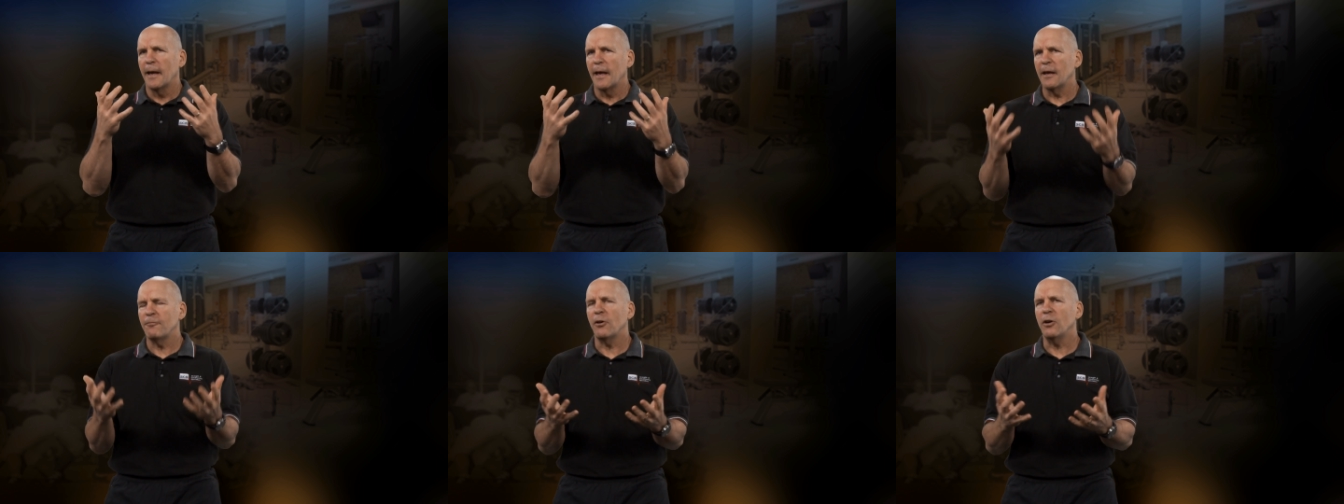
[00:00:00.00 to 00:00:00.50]

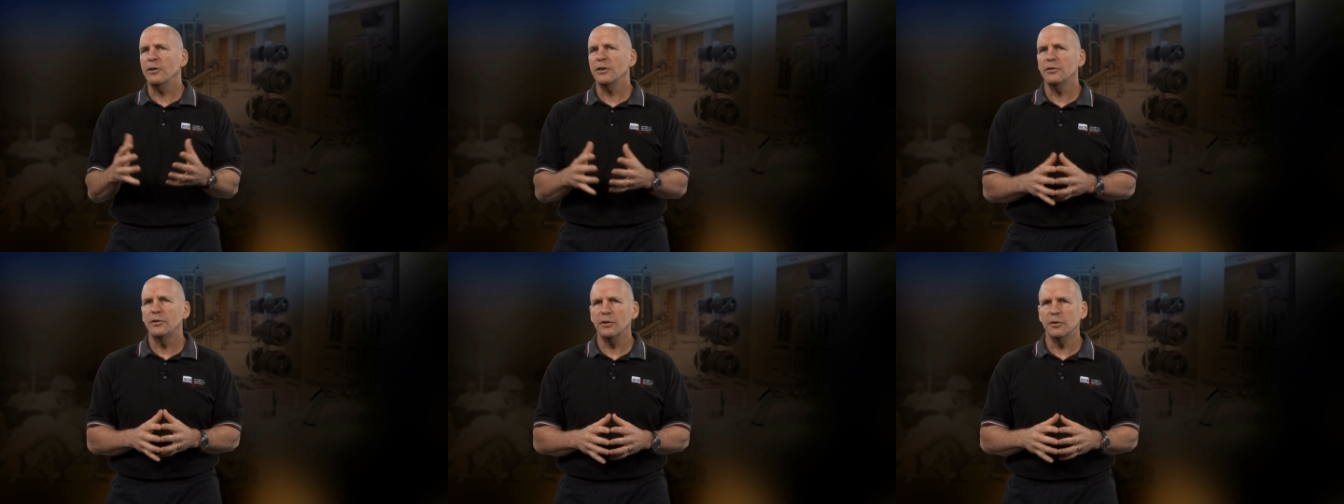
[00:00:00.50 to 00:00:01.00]
If all
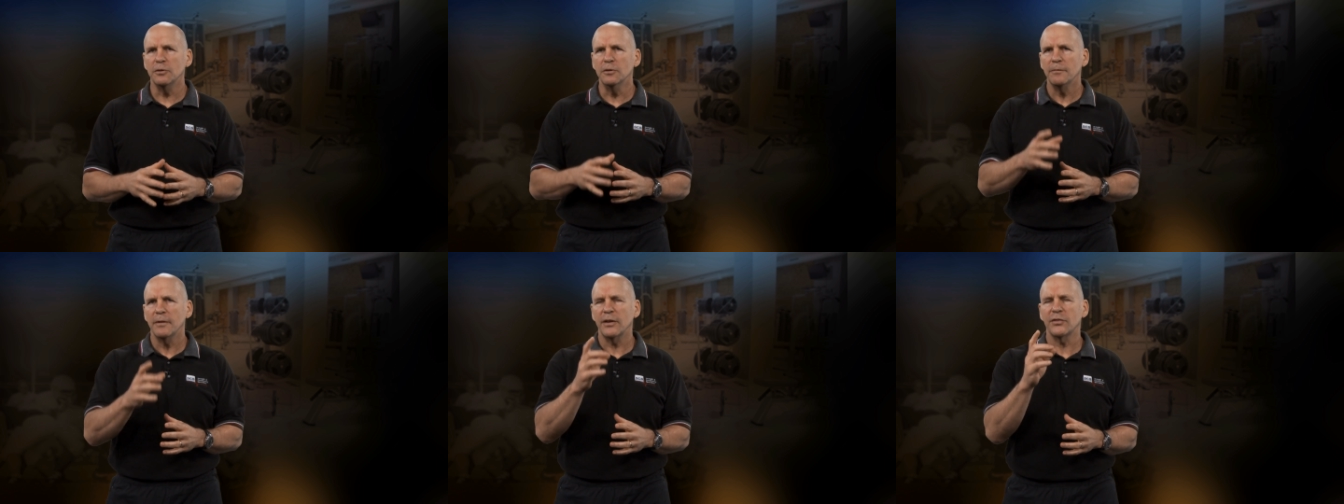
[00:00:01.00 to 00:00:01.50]
you do
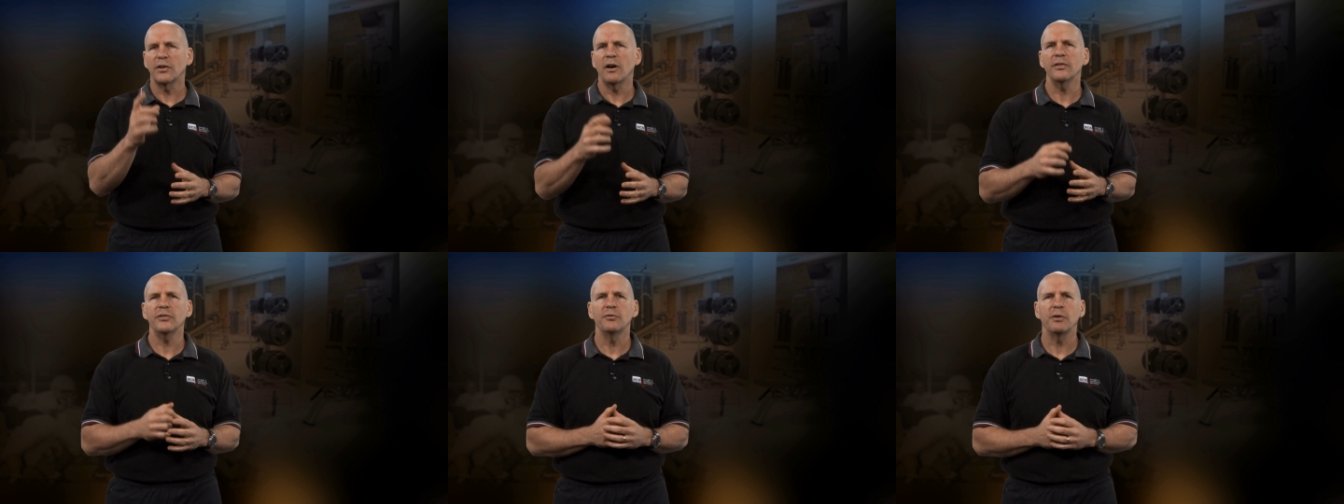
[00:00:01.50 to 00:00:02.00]
is
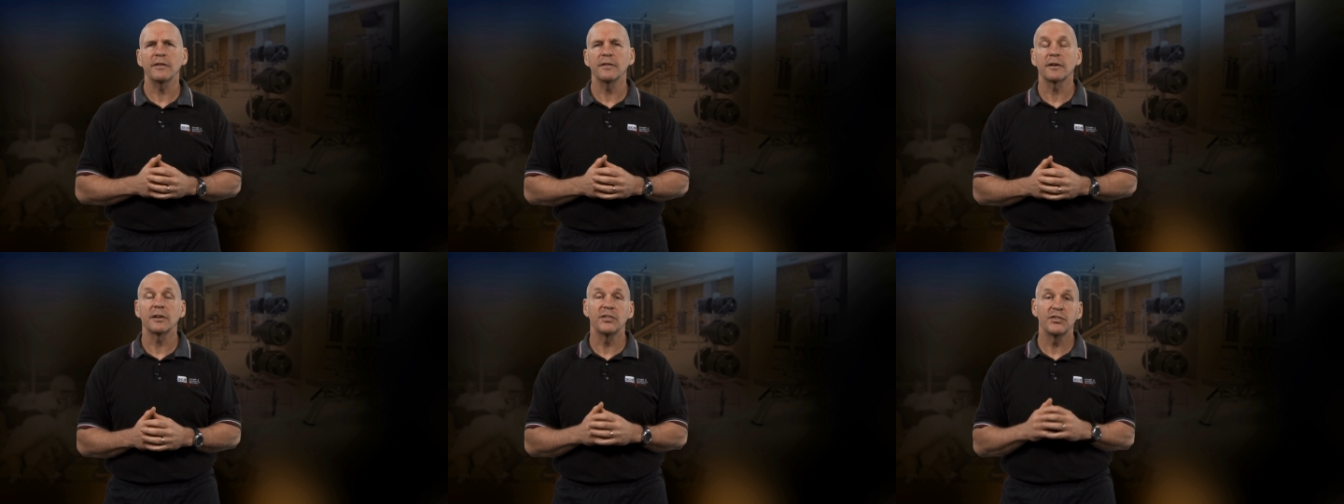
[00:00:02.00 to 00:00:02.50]
concentrate on
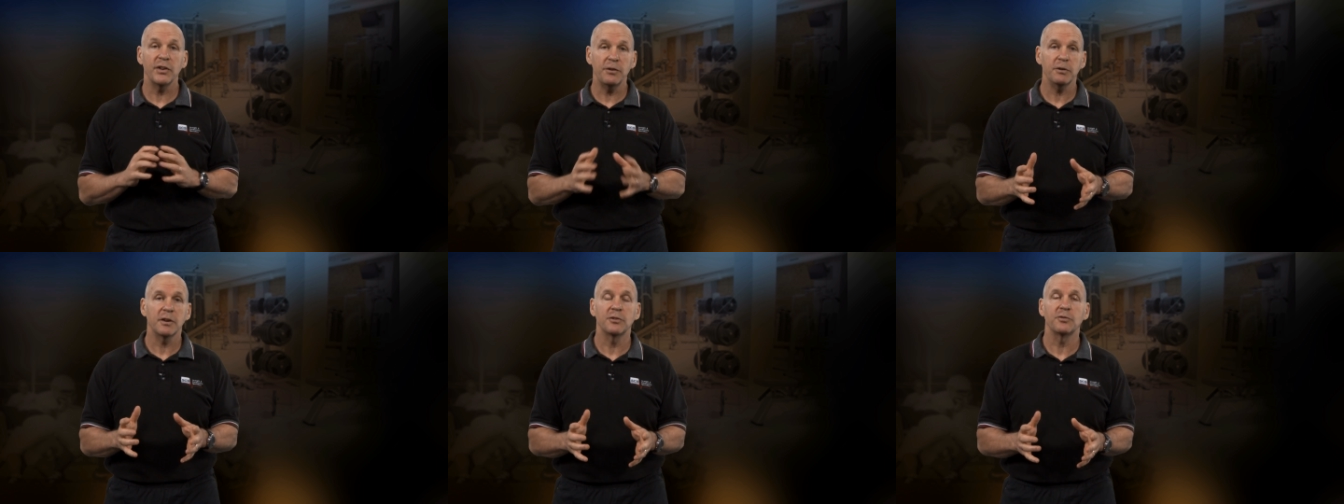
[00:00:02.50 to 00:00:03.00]
the
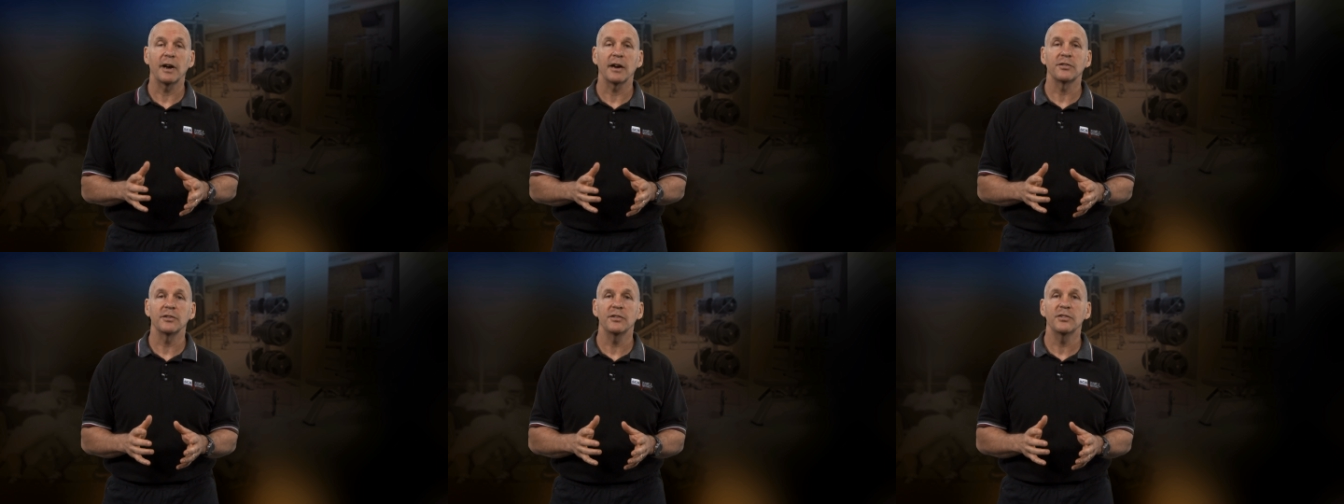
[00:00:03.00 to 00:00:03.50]
concentric
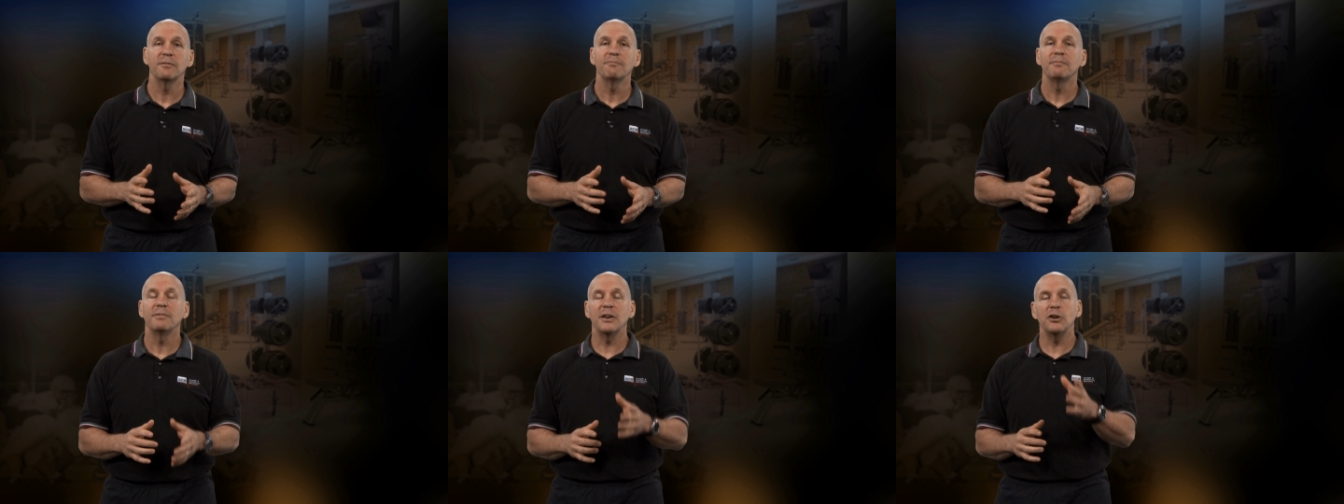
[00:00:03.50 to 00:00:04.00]
contractions,
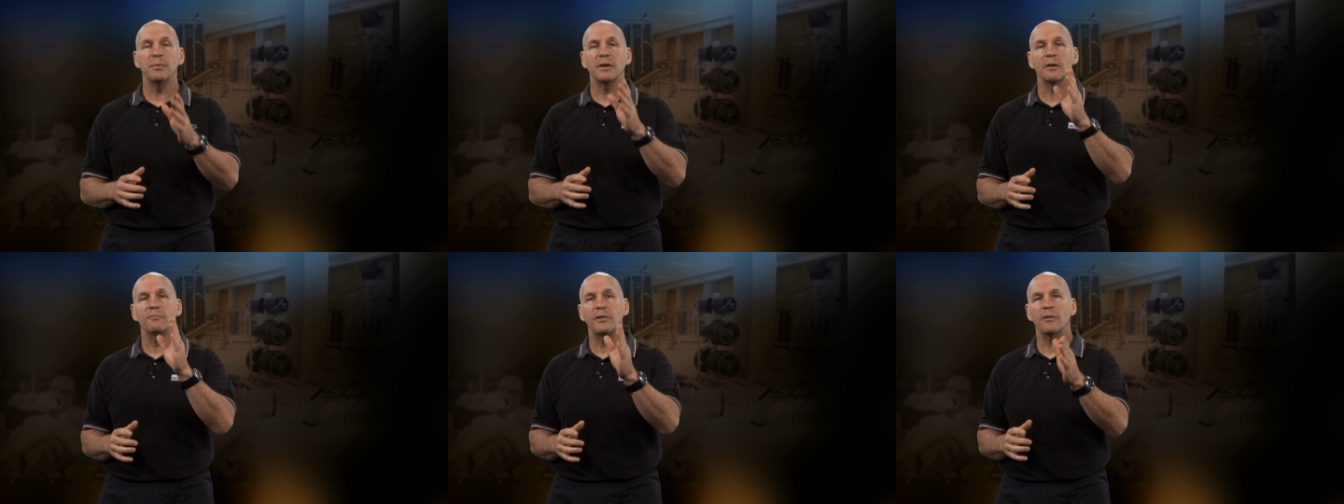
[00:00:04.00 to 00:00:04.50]
then you
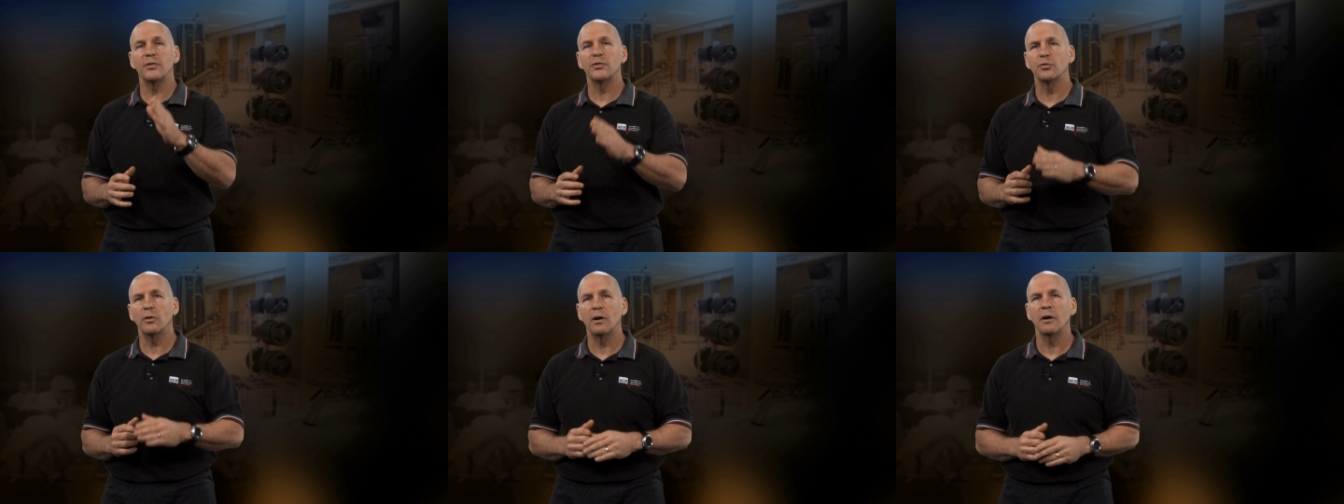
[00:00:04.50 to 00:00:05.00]
become very
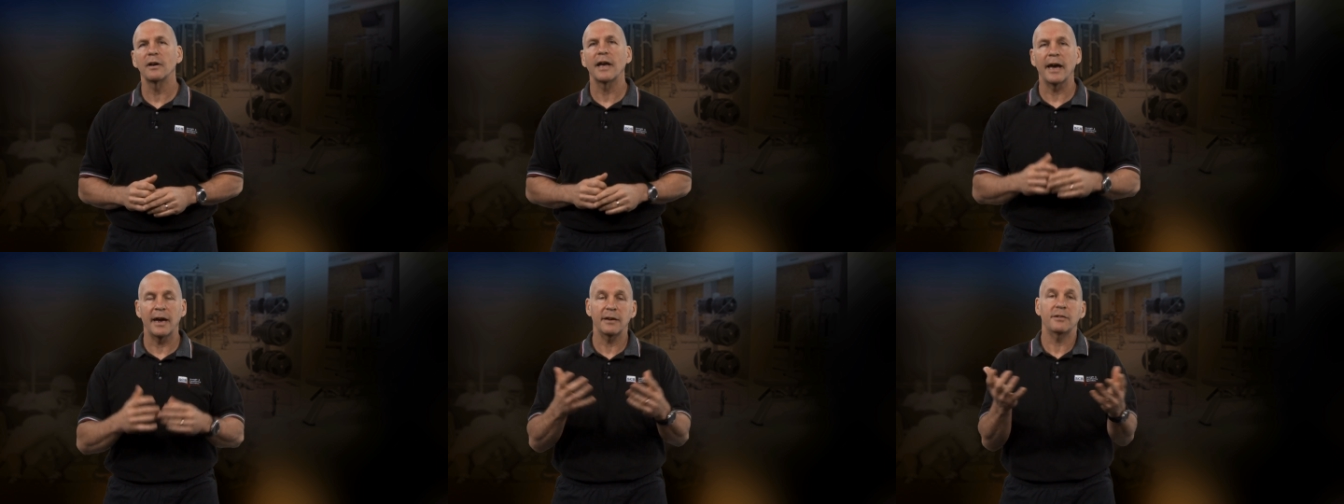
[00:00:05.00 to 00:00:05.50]
strong
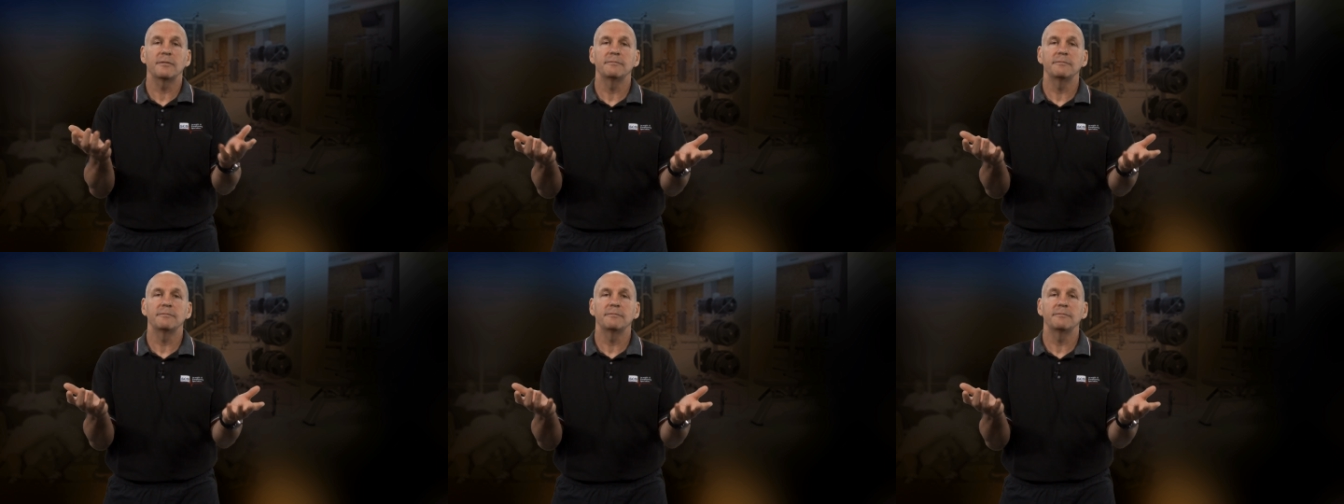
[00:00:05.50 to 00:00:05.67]
at